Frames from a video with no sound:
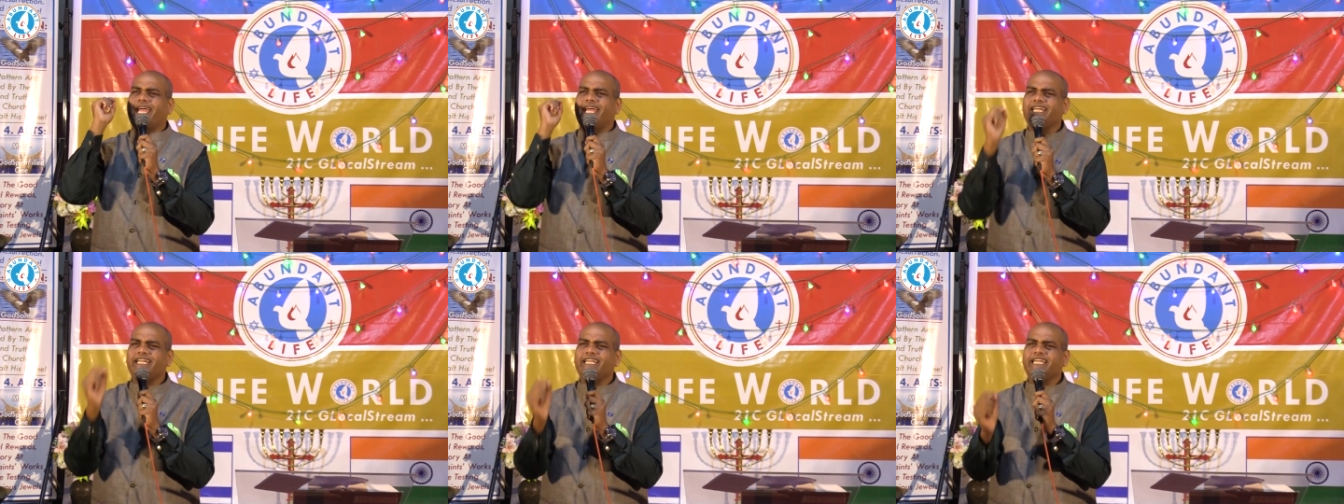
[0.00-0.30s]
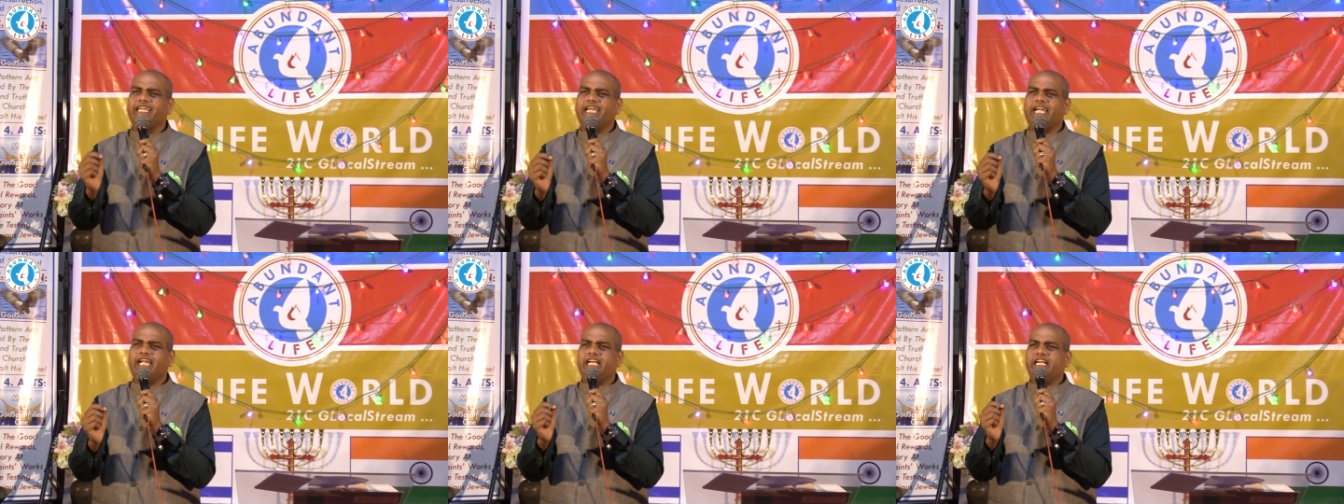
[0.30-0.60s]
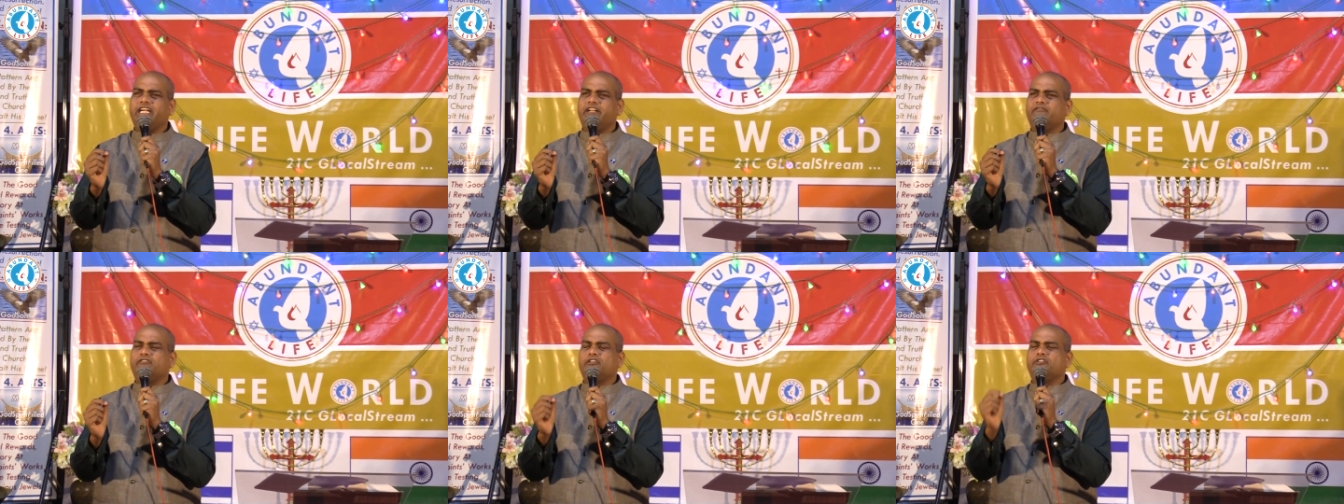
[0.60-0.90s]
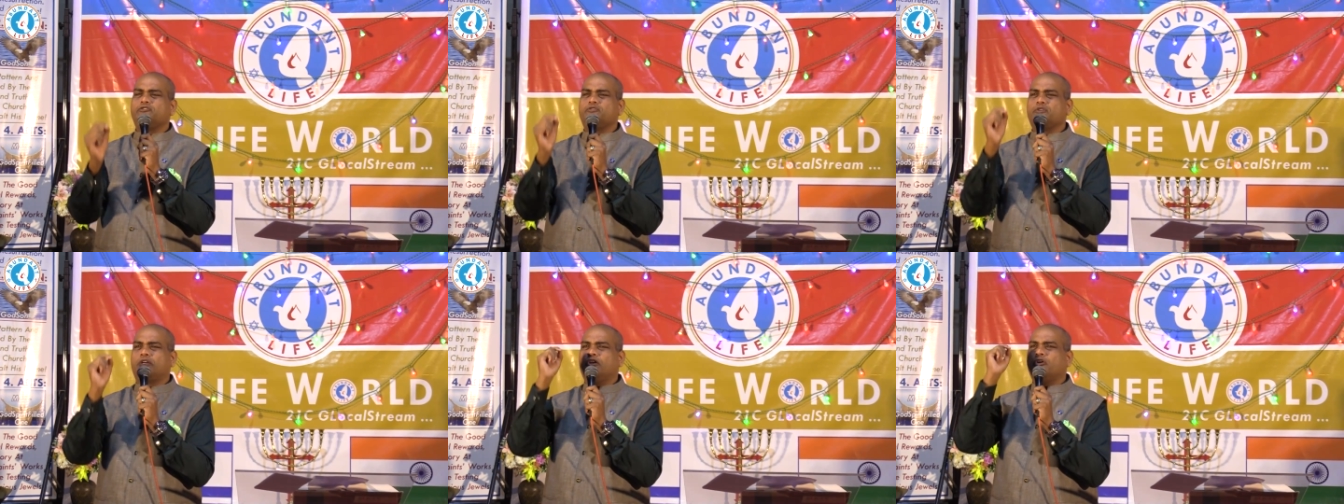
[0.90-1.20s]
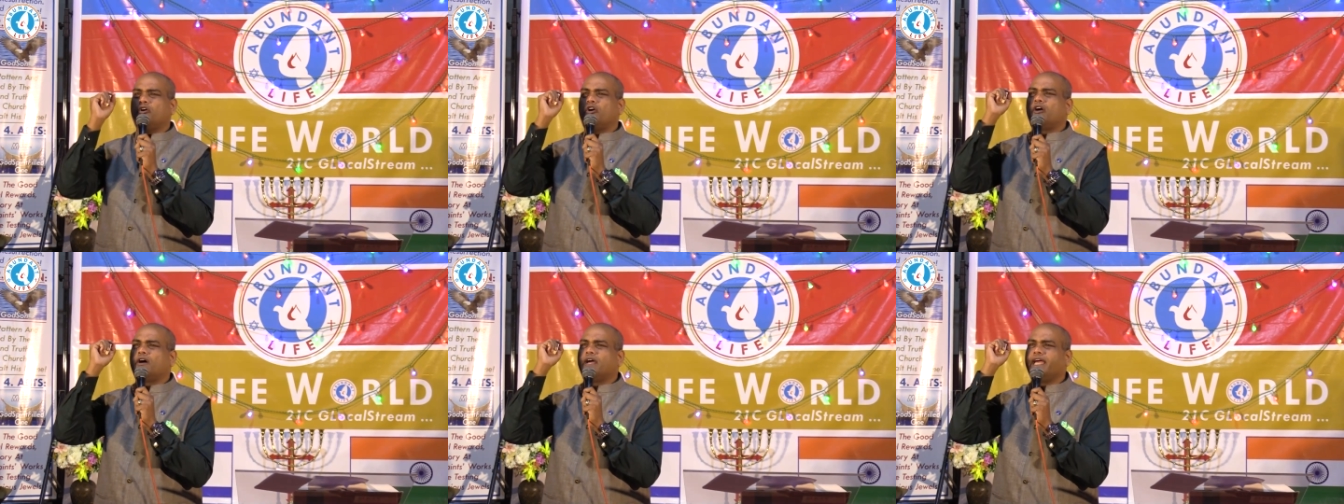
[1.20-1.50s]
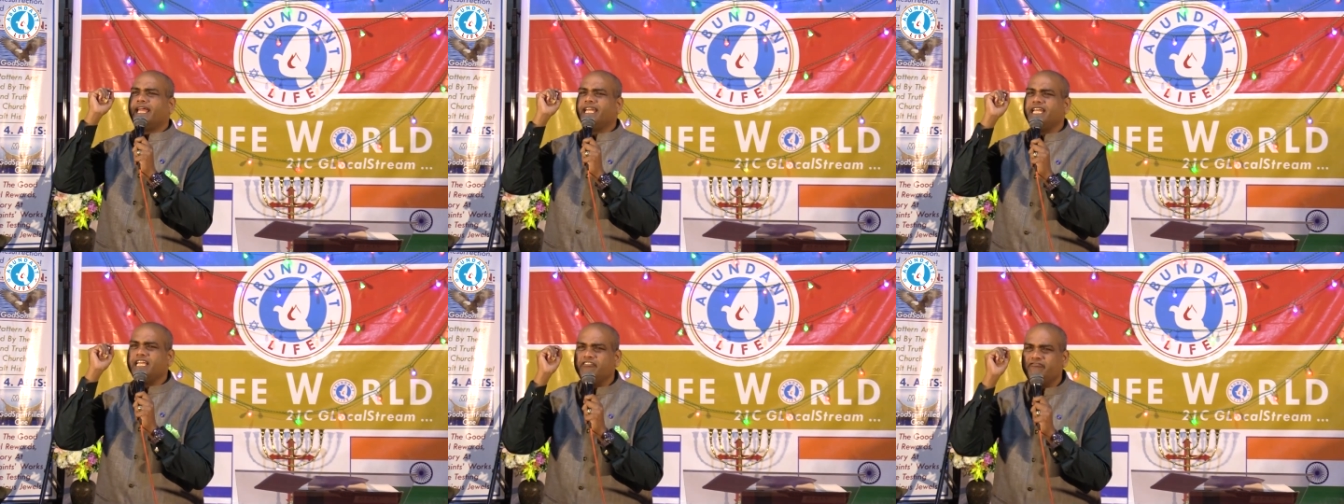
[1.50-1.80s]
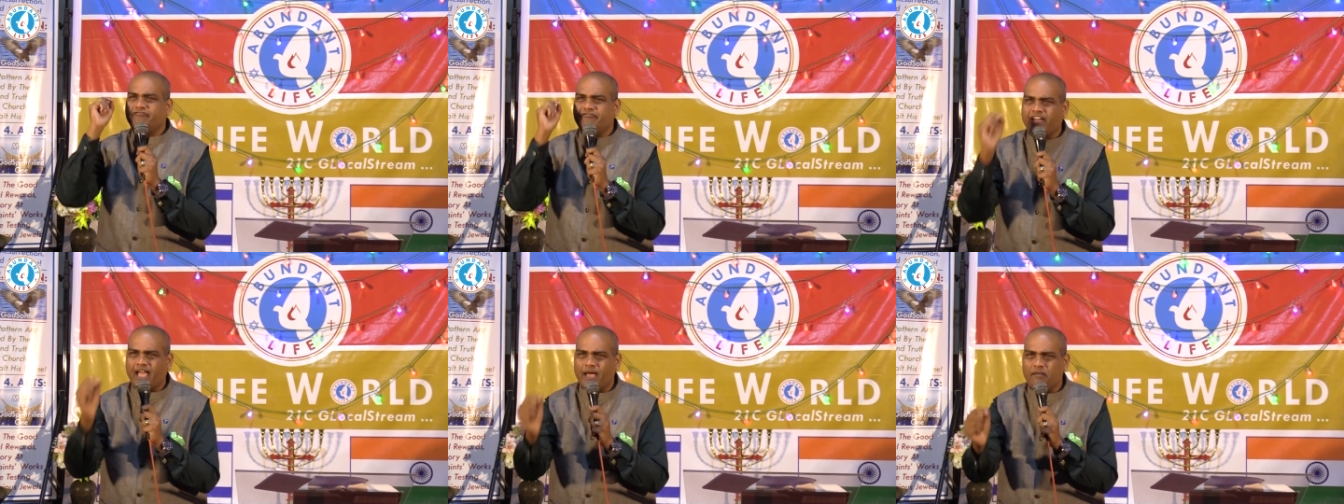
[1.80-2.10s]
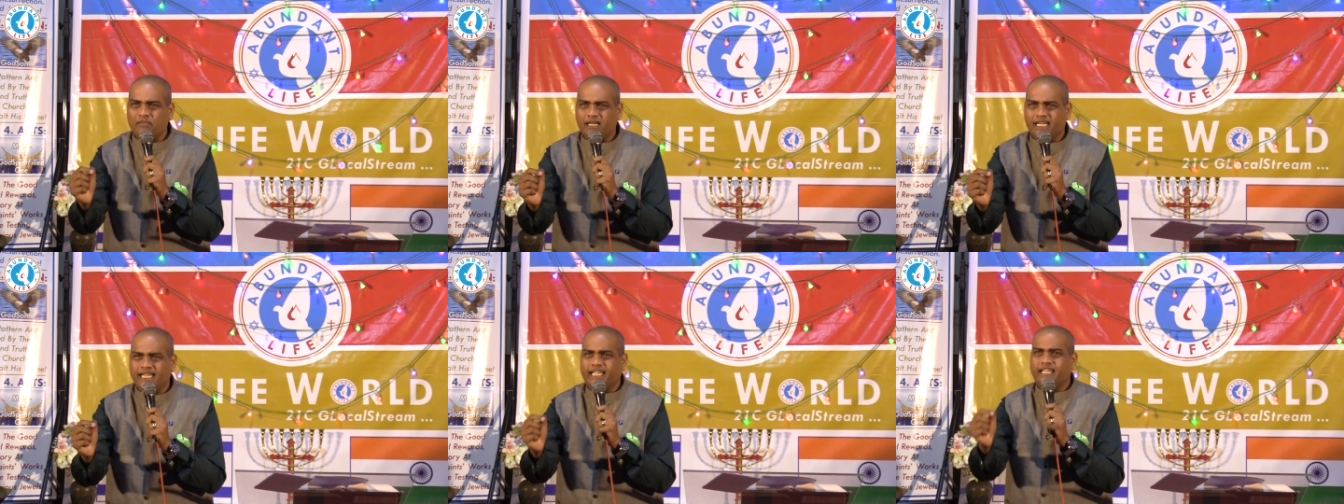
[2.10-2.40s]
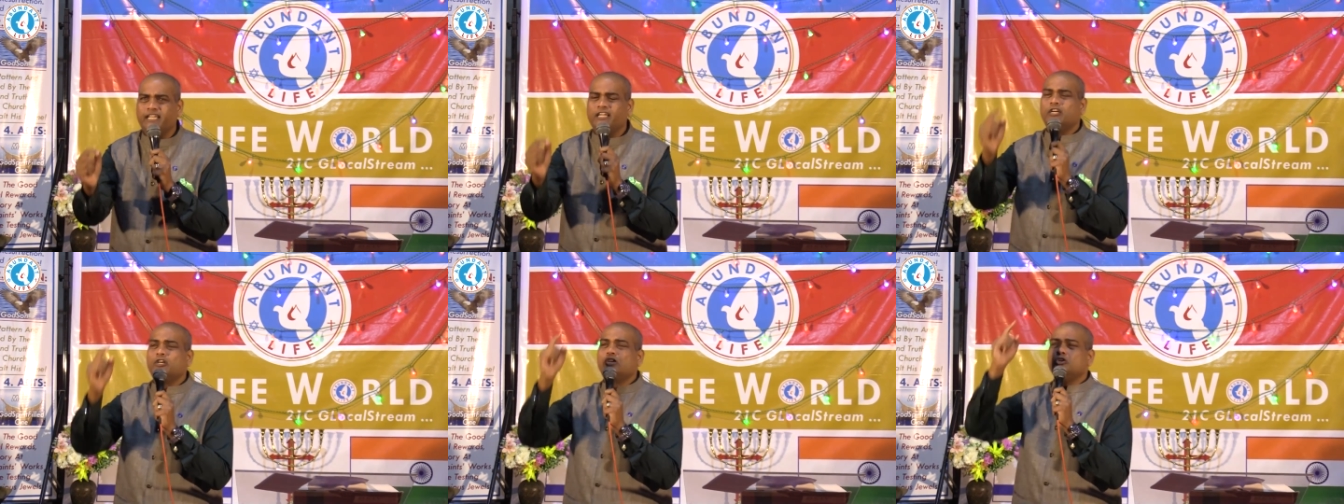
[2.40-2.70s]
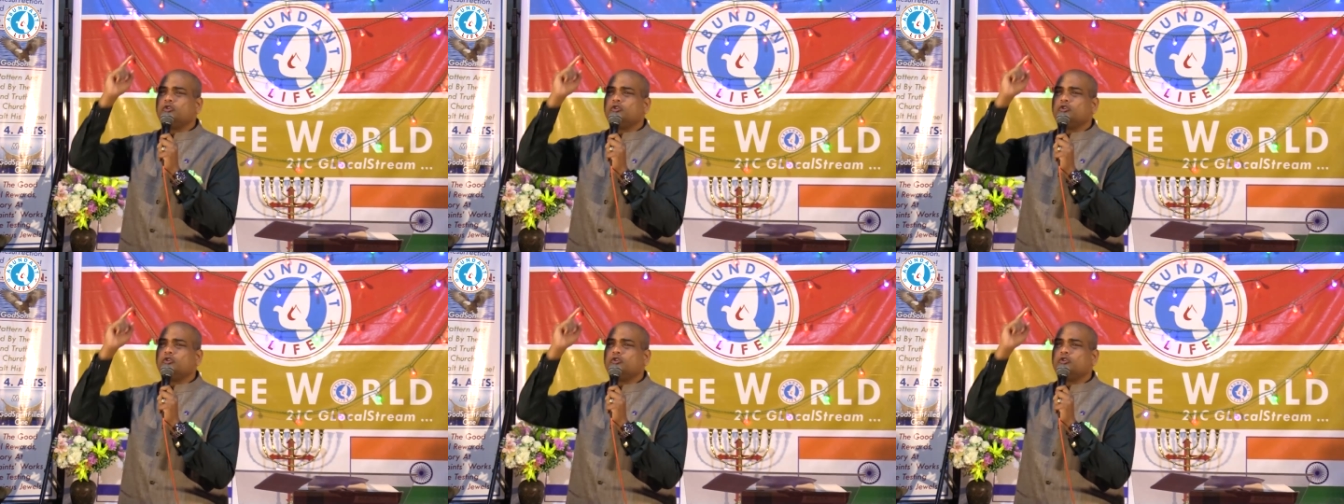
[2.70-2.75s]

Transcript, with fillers: any individual or any family